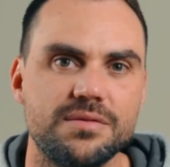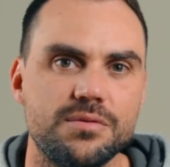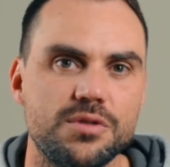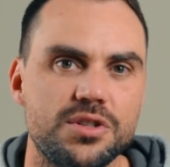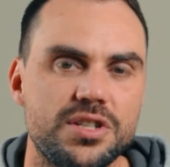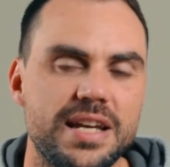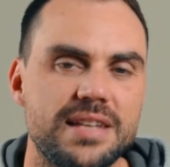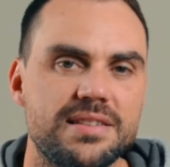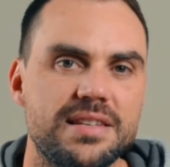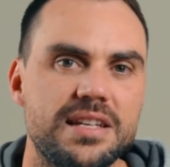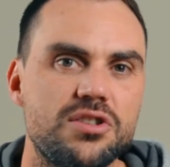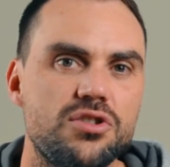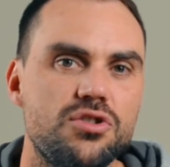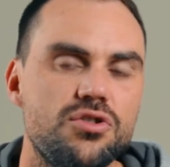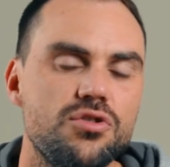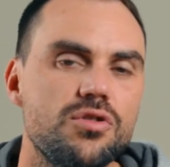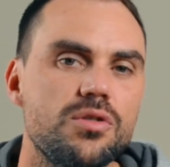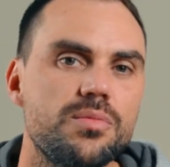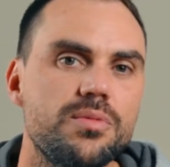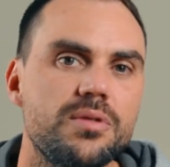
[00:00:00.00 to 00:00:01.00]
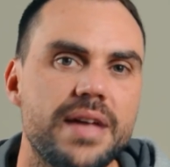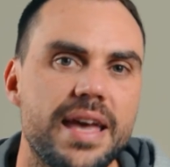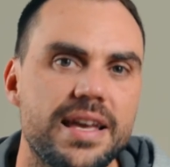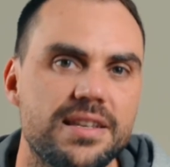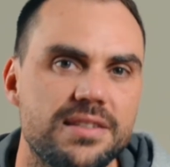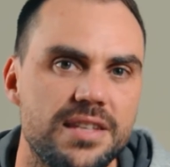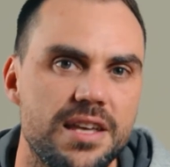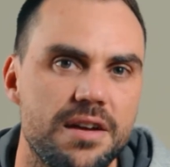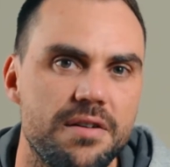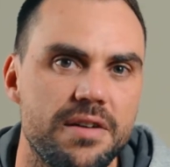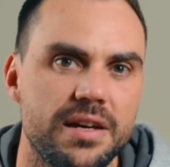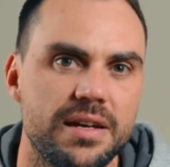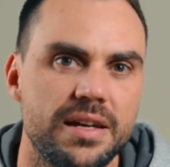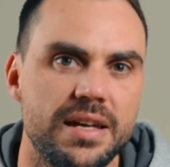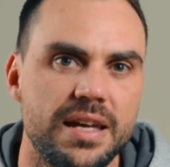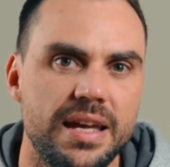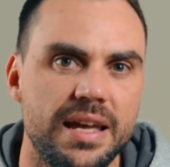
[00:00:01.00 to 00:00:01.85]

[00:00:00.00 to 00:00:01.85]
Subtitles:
which has a durable exterior